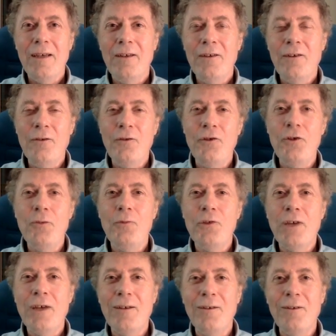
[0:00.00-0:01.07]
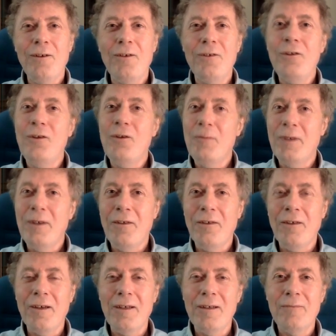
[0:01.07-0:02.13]
YouTube channel on human
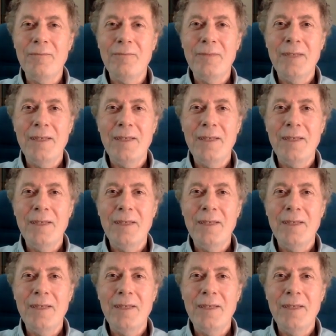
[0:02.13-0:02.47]
design.